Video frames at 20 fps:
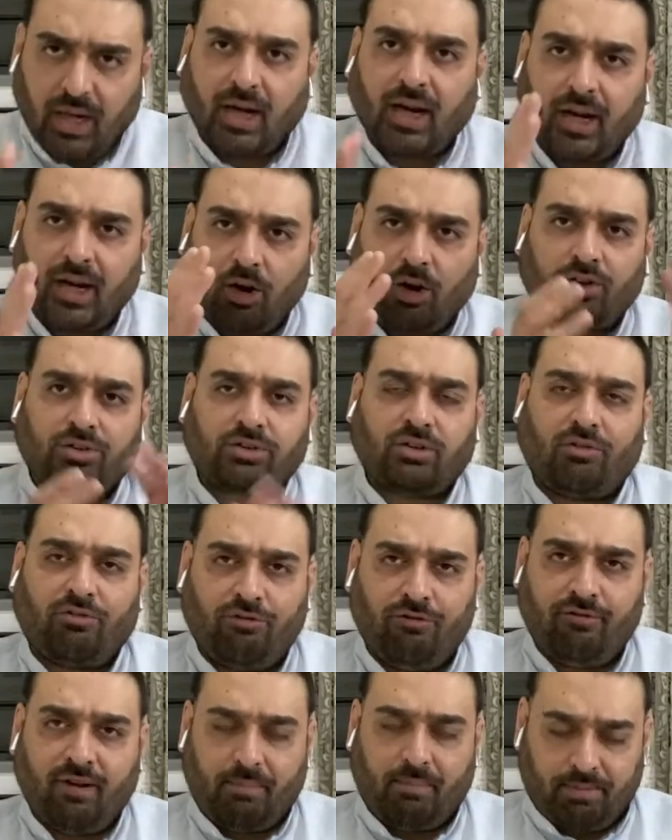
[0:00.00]
lots of
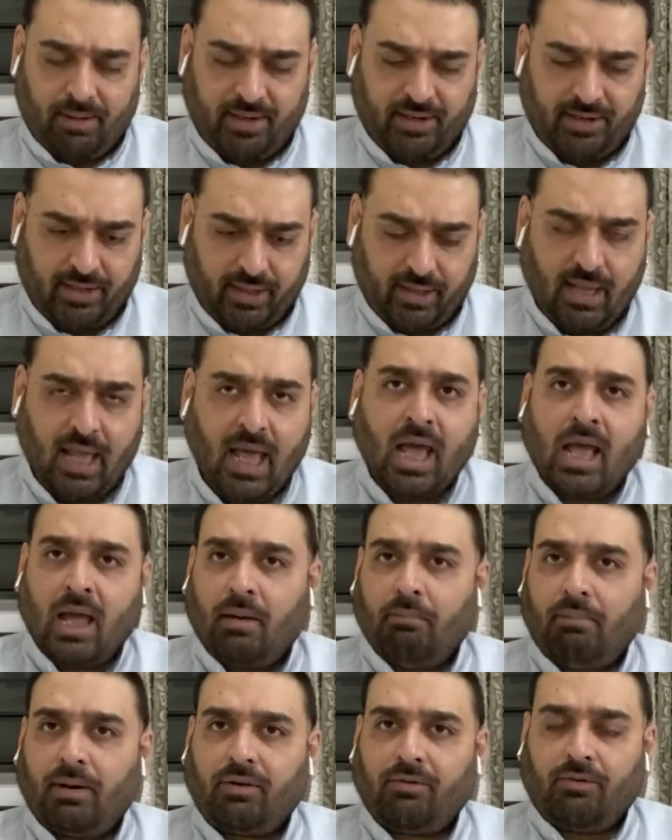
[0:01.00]
weaponry.
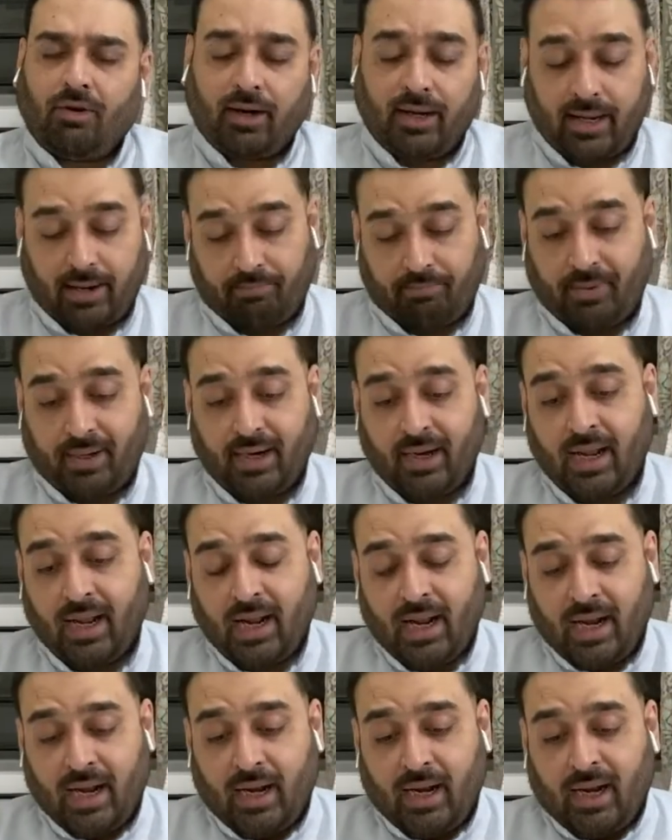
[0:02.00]
But what happened
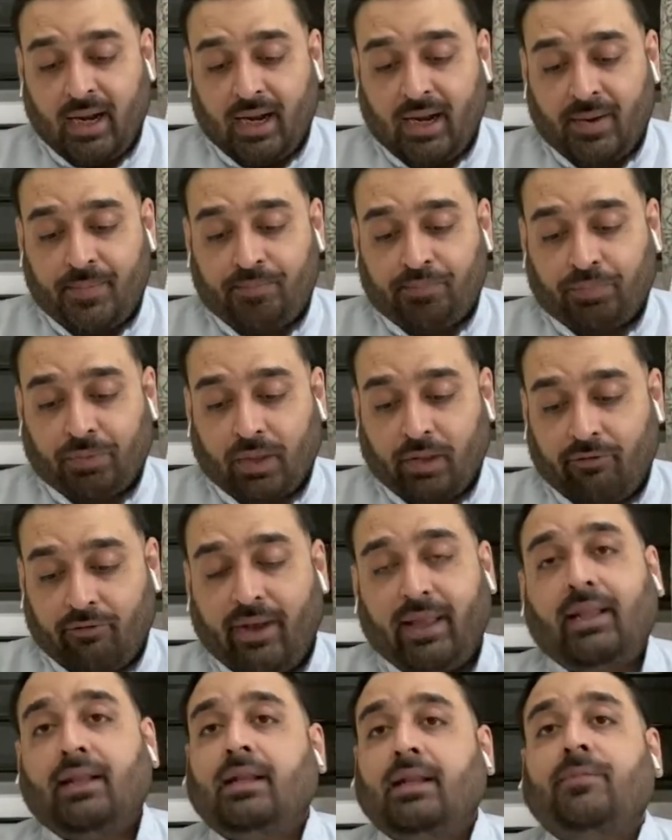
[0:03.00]

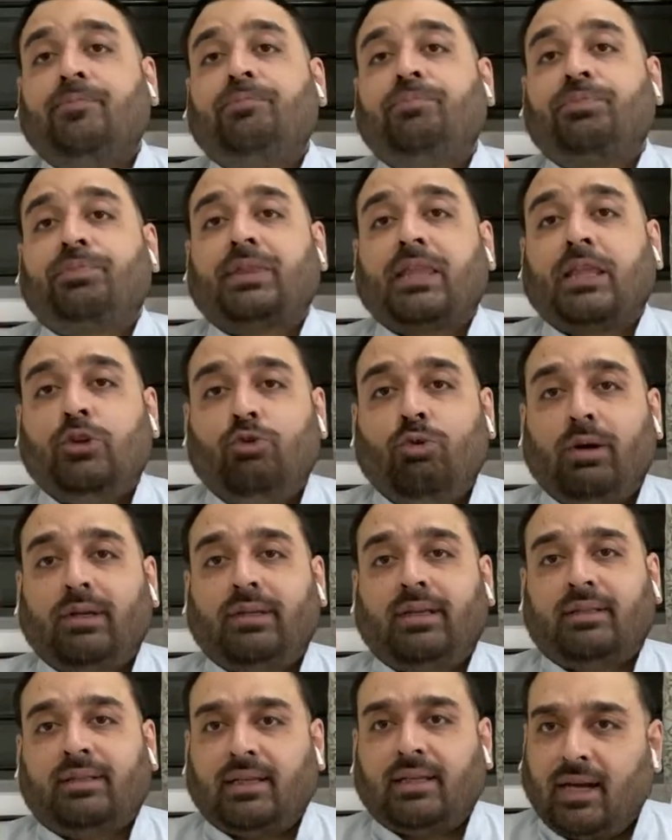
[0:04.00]
when
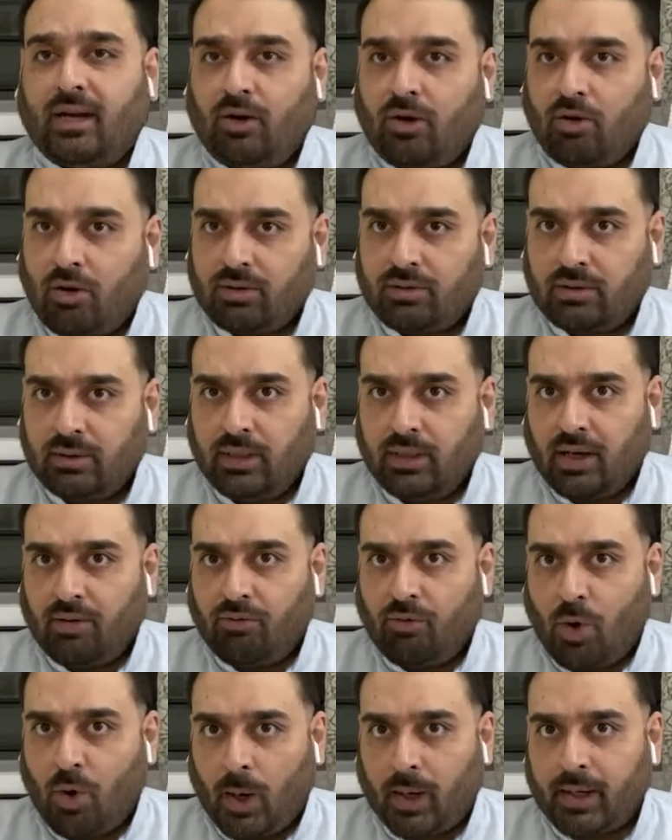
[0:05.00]
USSR lost the
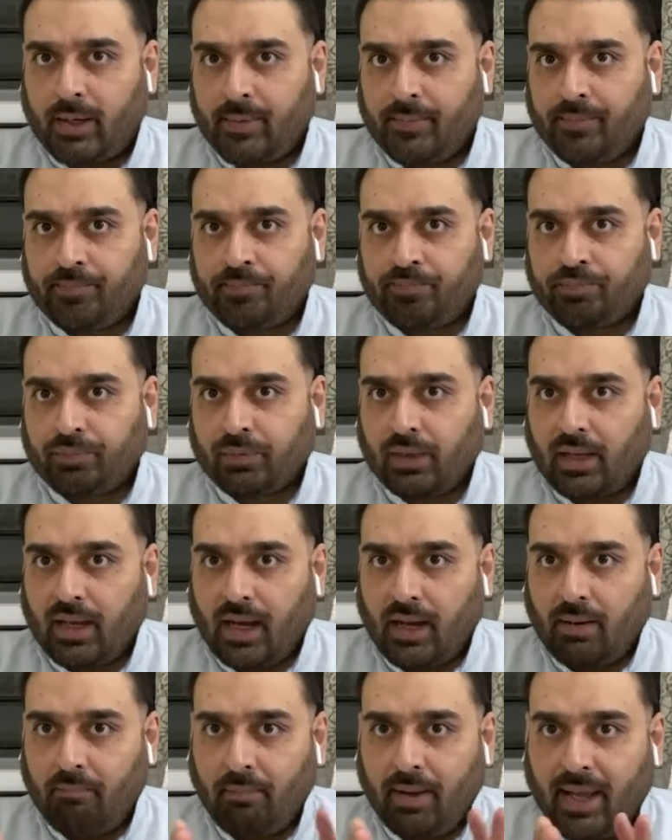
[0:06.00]
war?
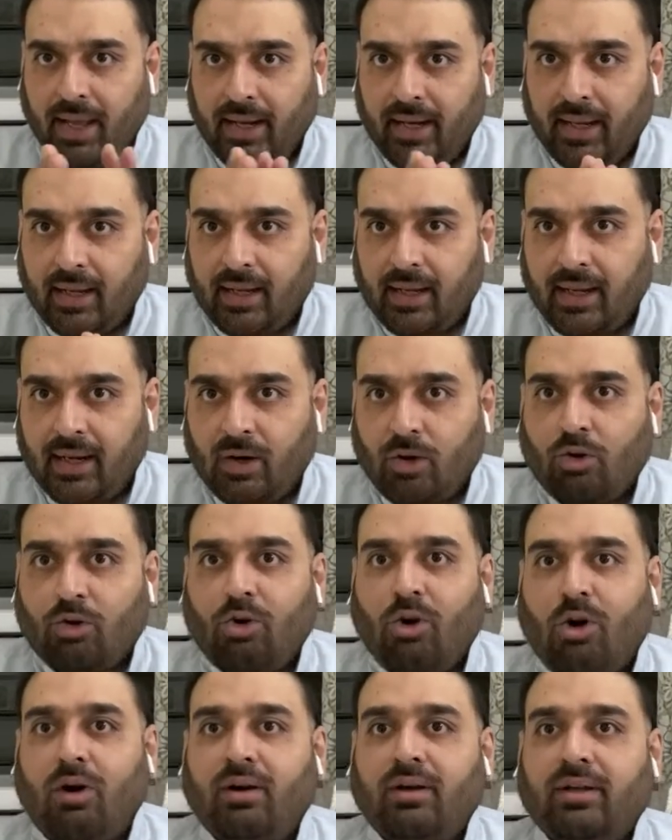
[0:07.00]
American
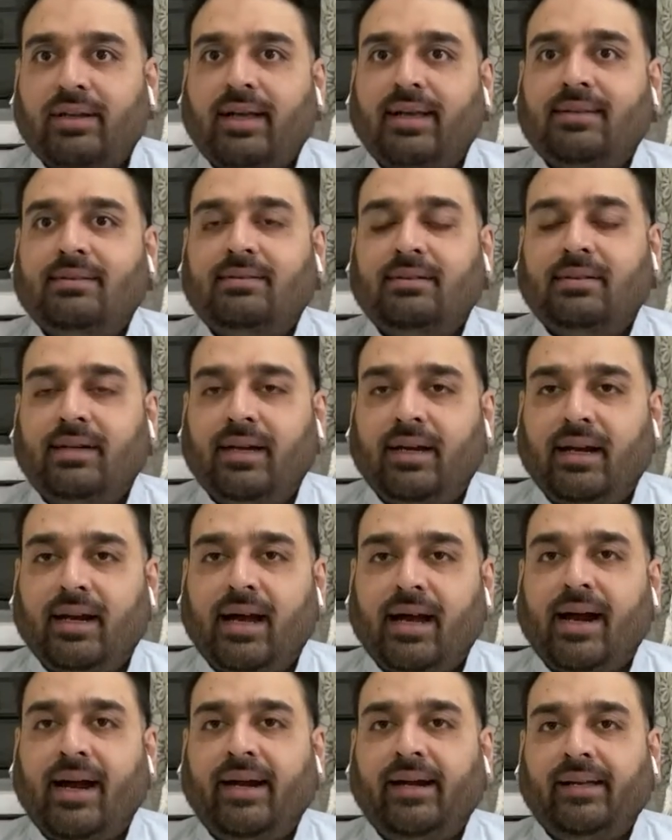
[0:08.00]
Congress
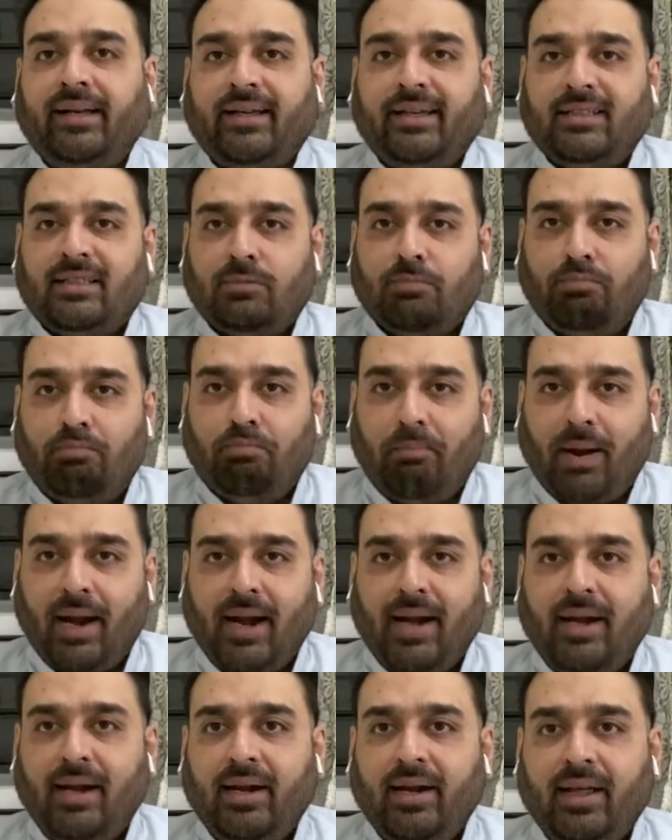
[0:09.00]
denied
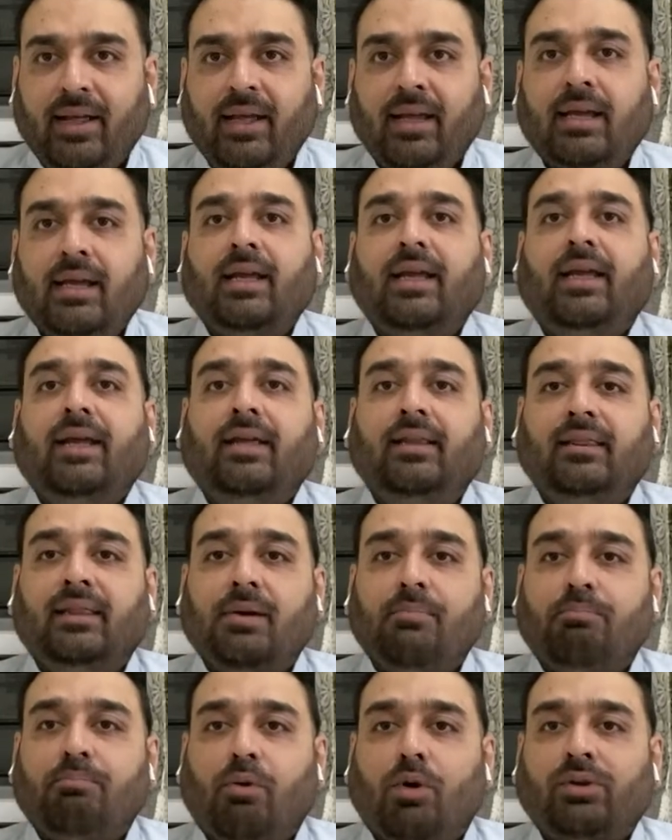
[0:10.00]
spending in
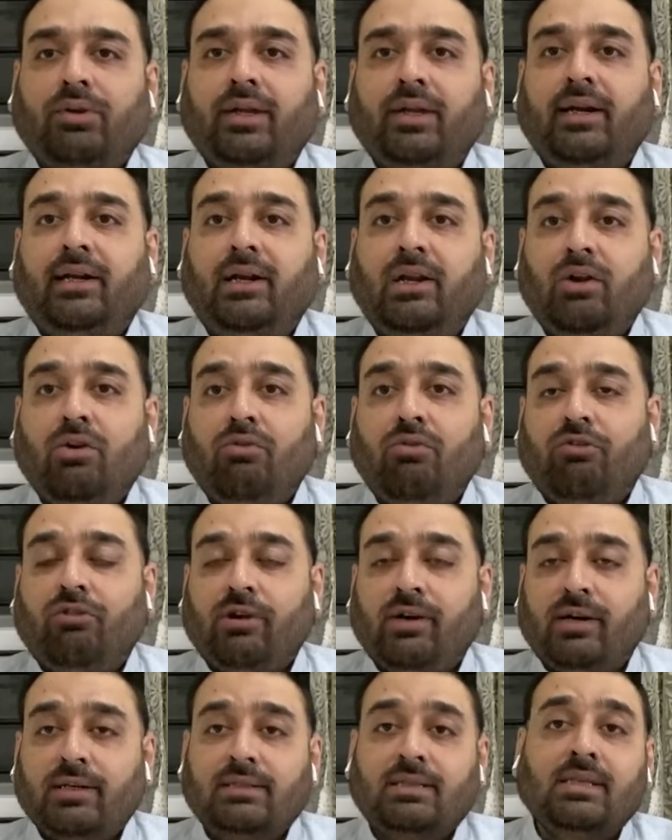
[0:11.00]
the positive
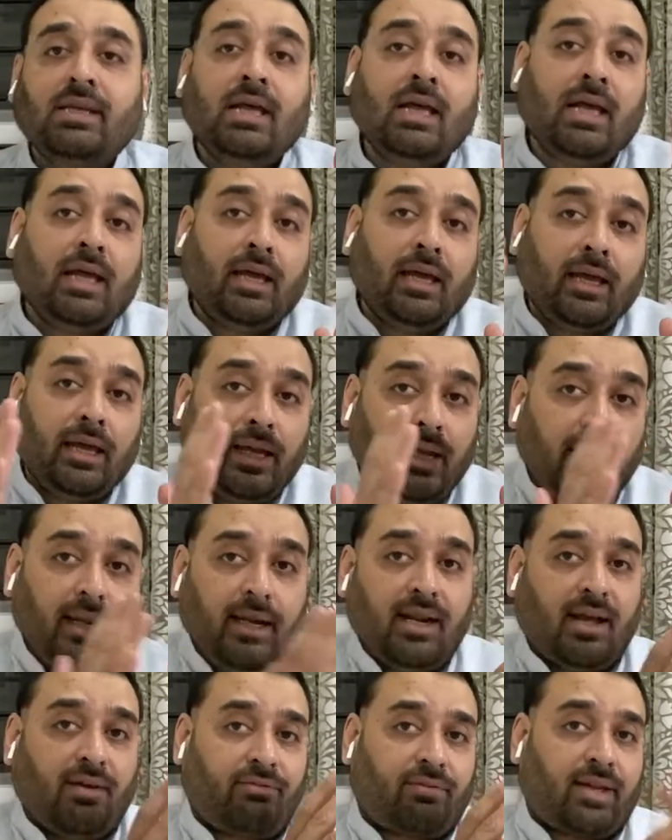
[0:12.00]
works
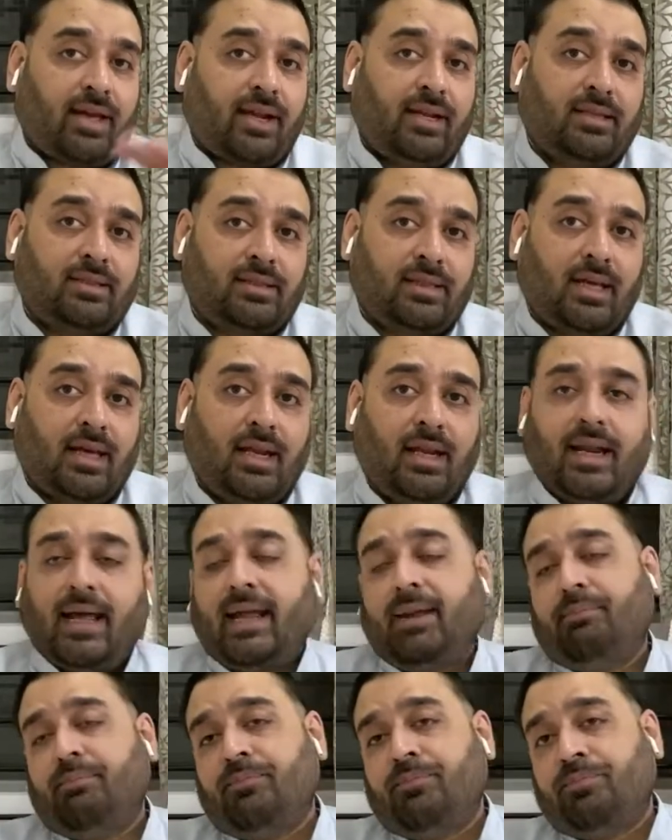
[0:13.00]
in Afghanistan,
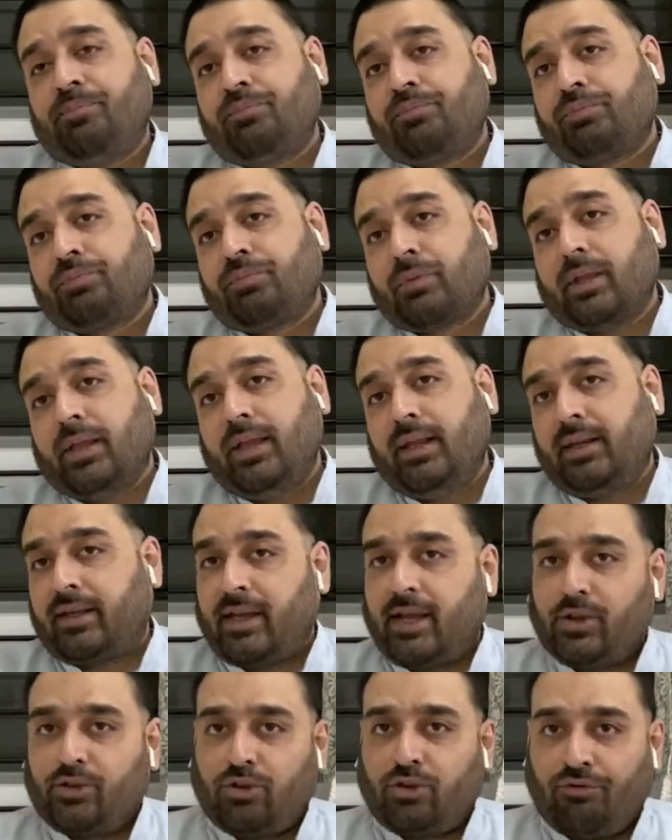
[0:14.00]
like in
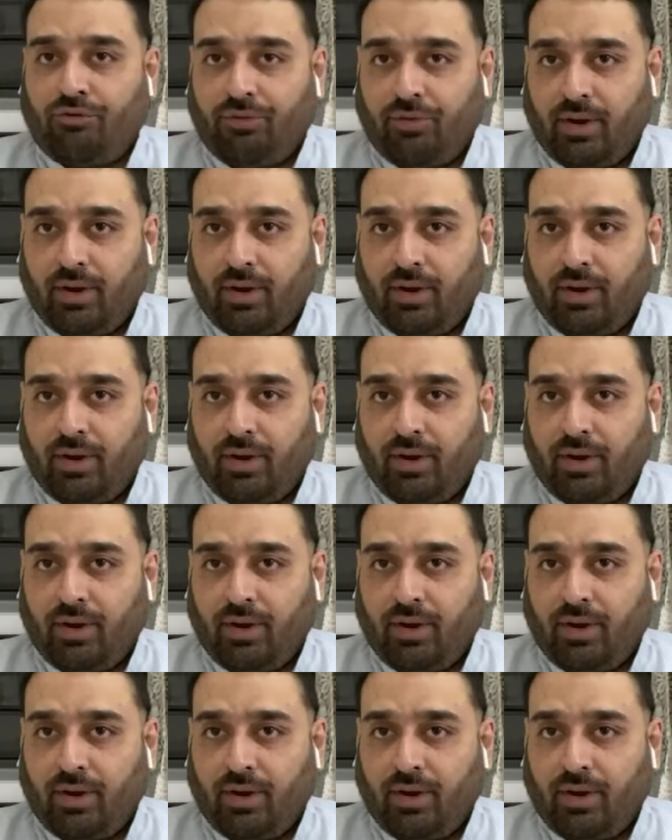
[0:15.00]
case of